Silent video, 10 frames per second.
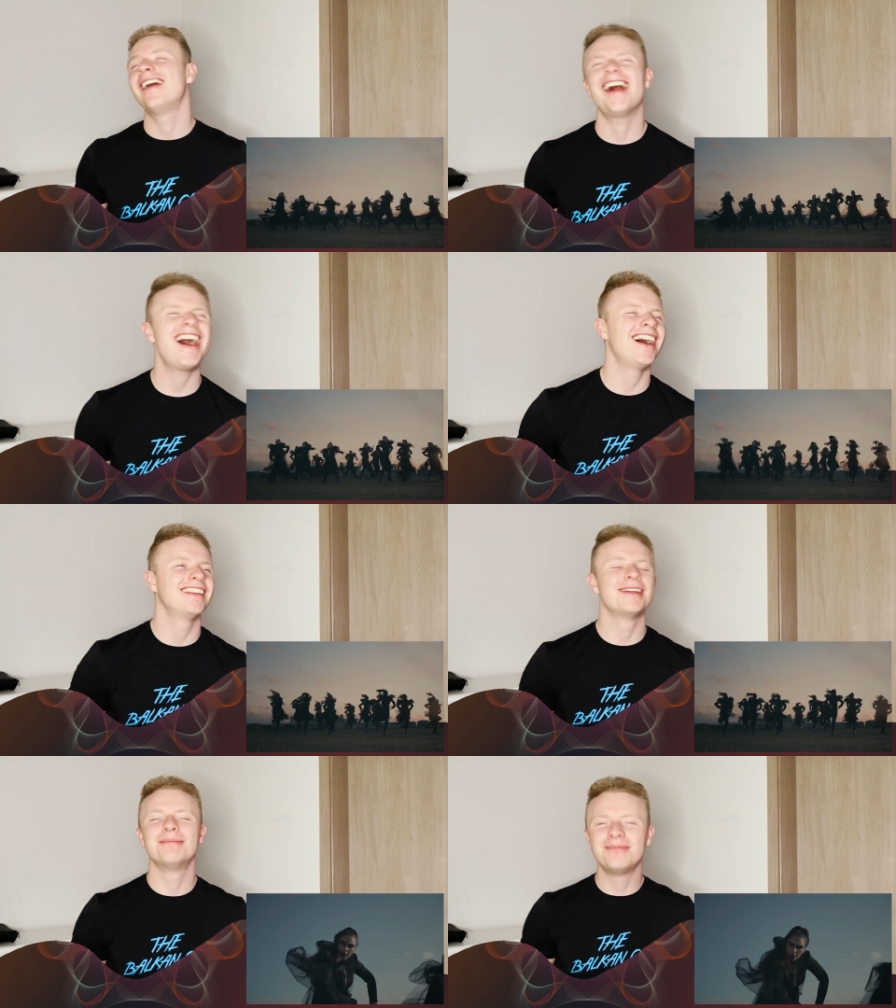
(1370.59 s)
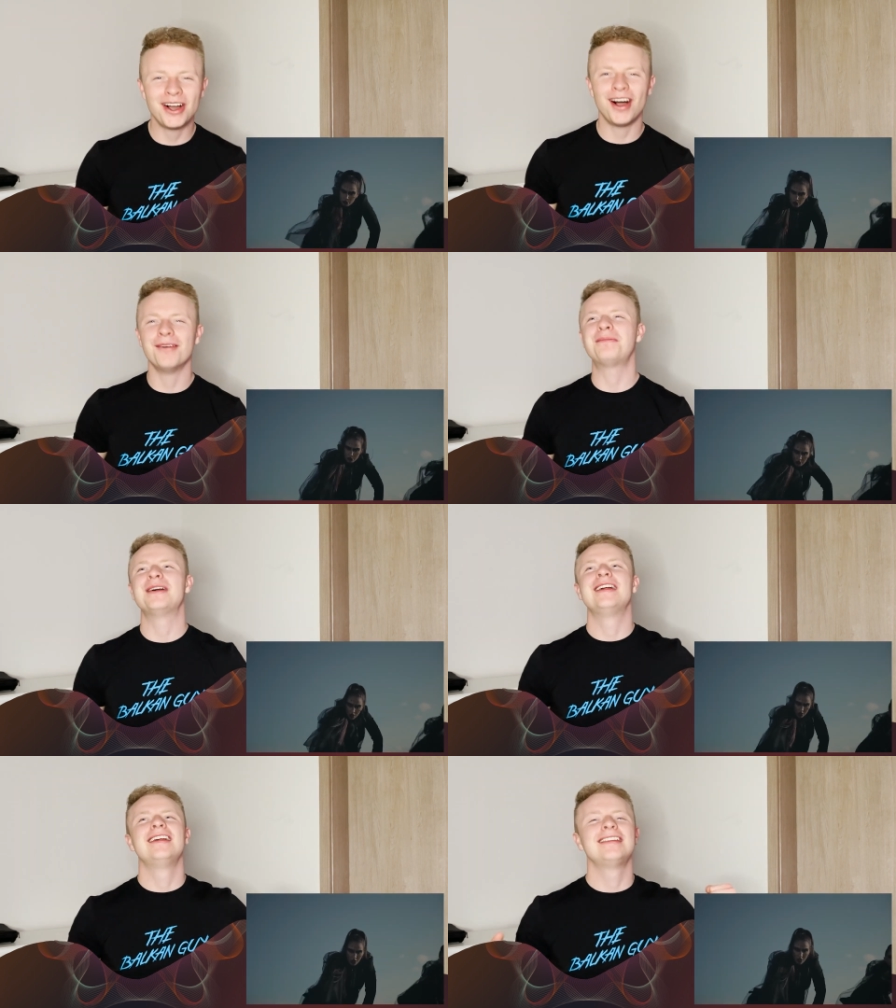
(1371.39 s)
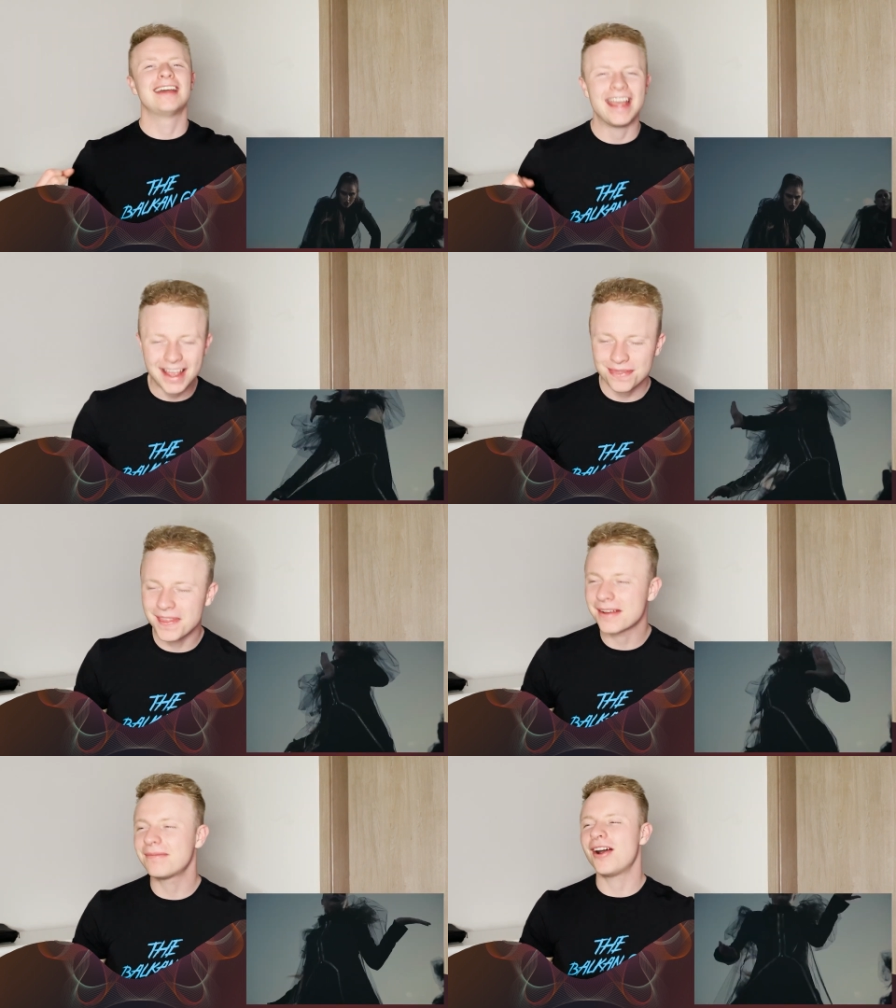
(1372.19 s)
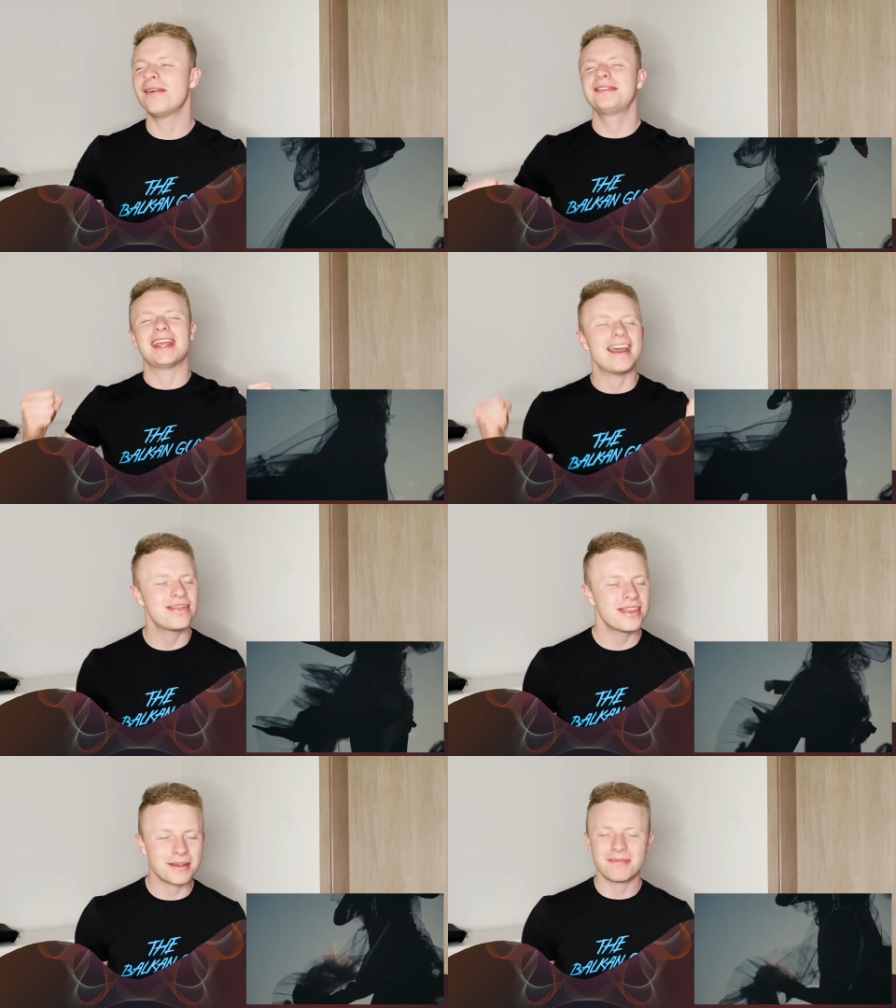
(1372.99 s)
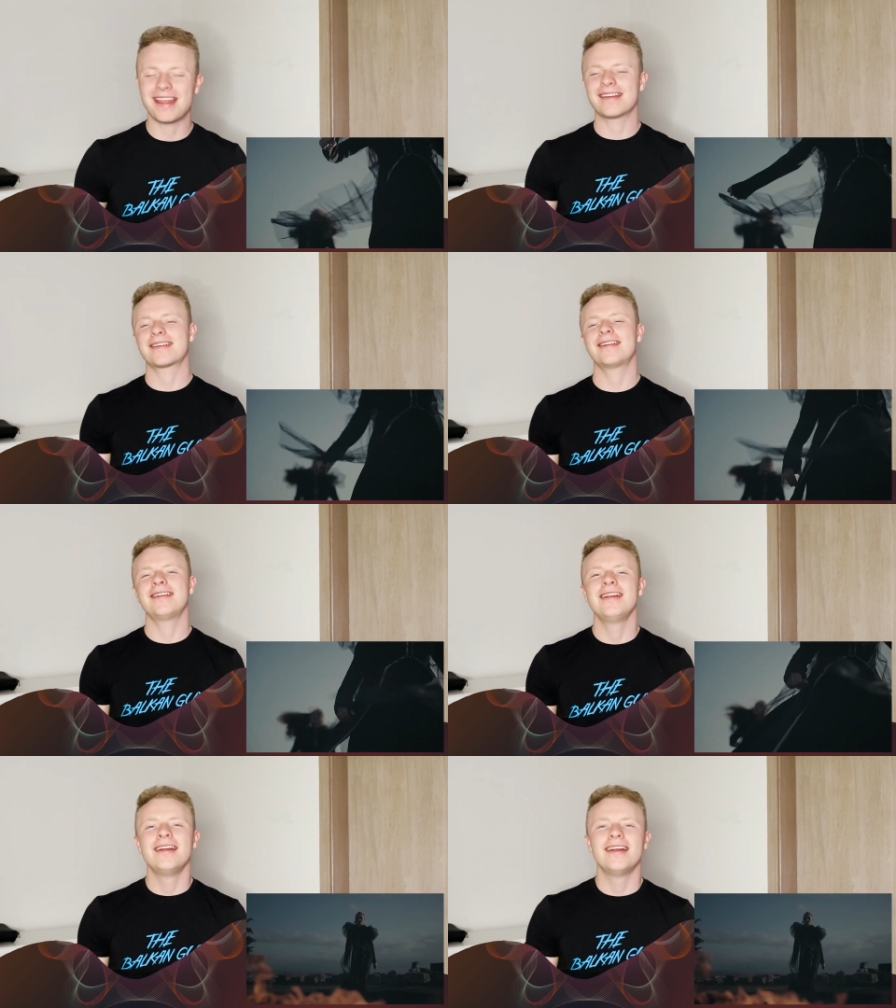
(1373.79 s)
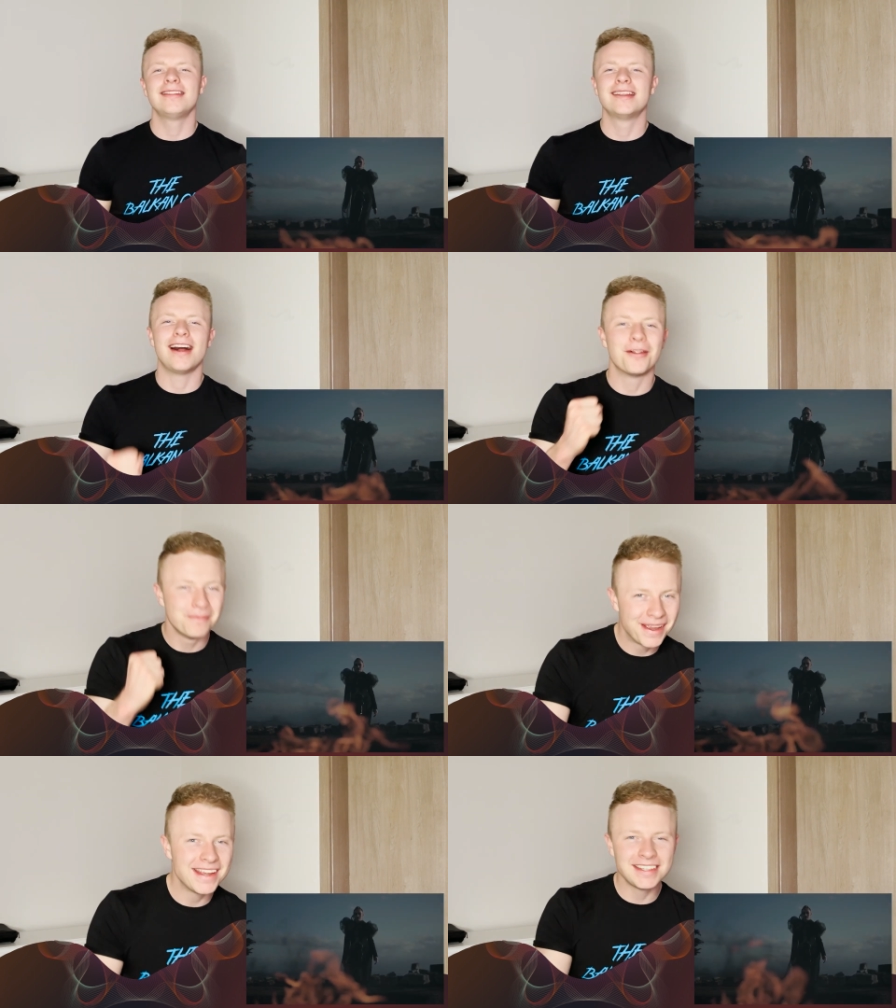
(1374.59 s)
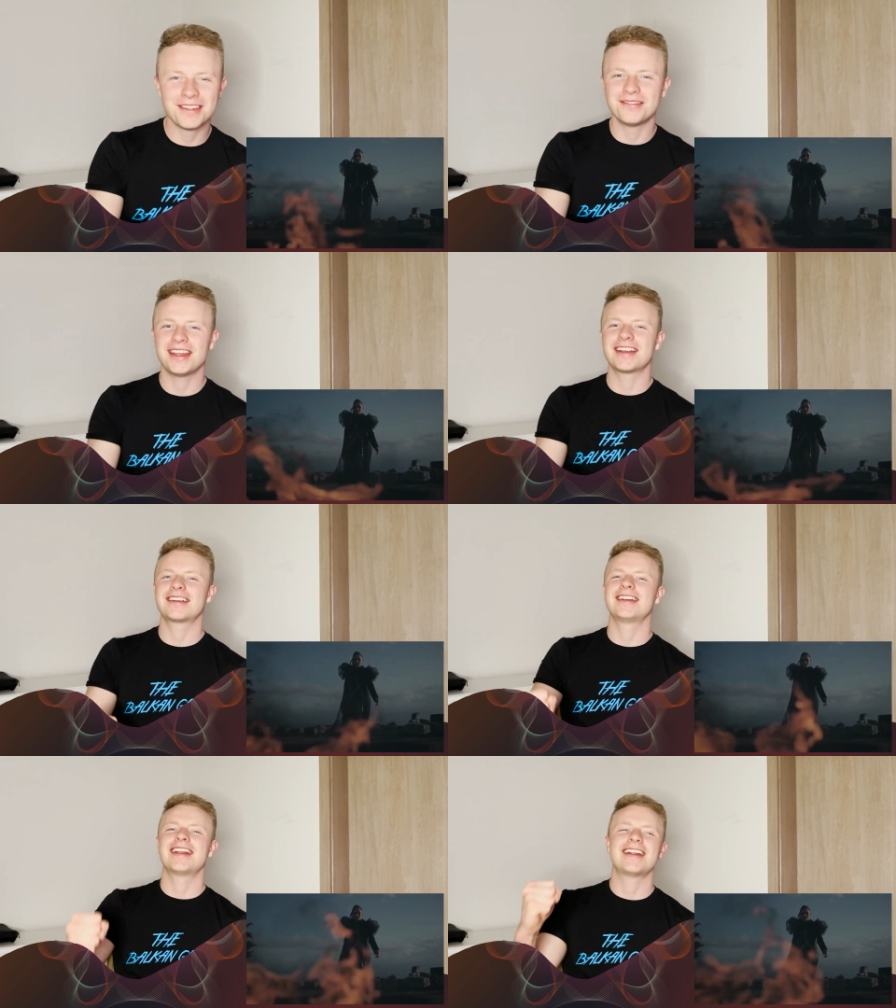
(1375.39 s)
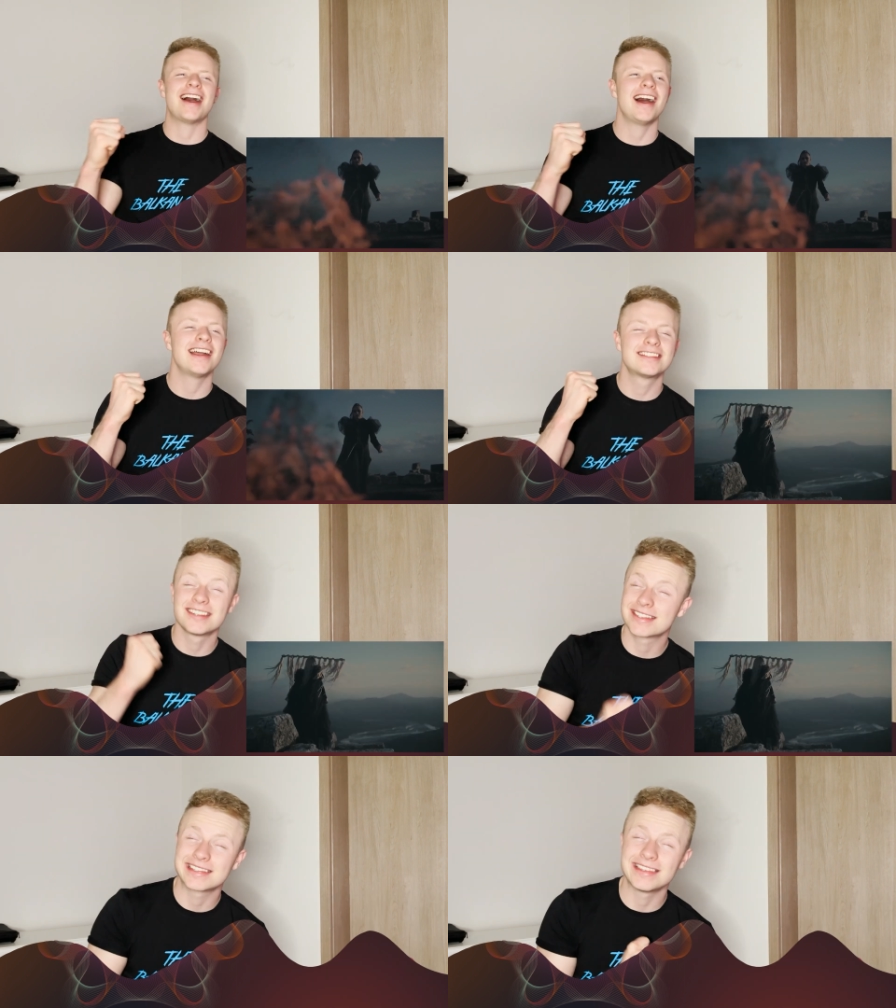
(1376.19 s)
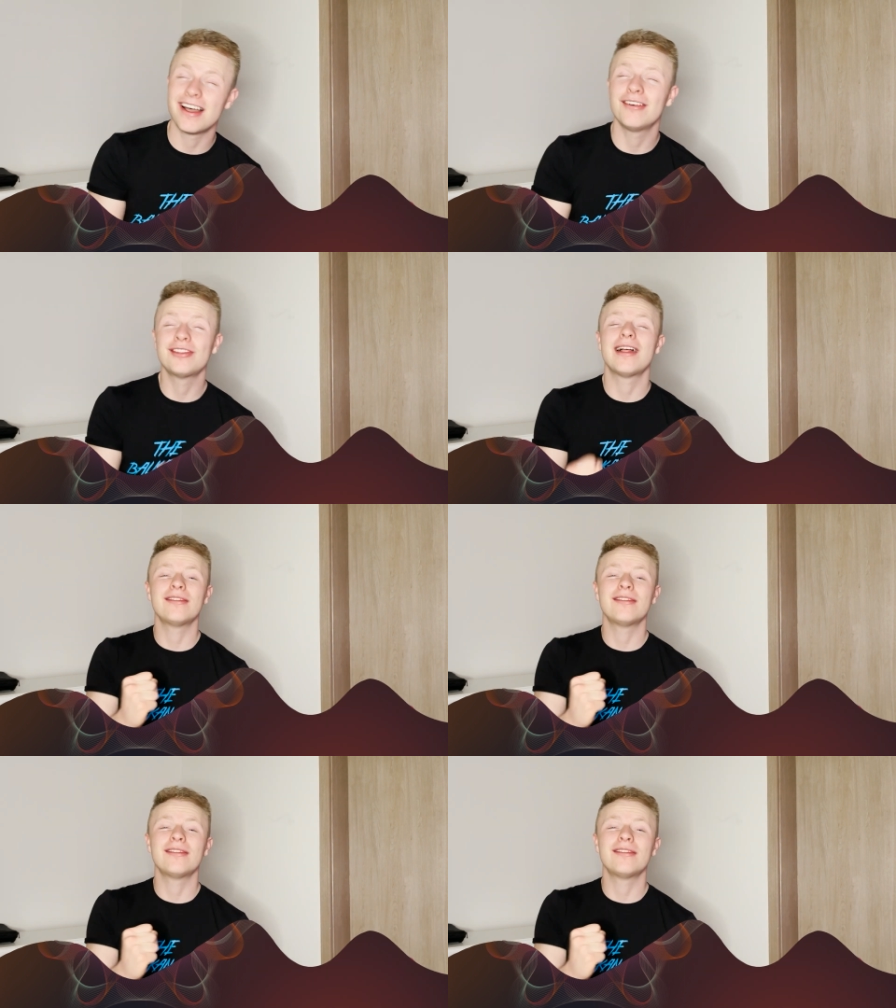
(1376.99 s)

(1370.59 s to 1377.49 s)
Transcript: The bop, the ethnic bop, the ethnic banger, the Albanian banger that I just love.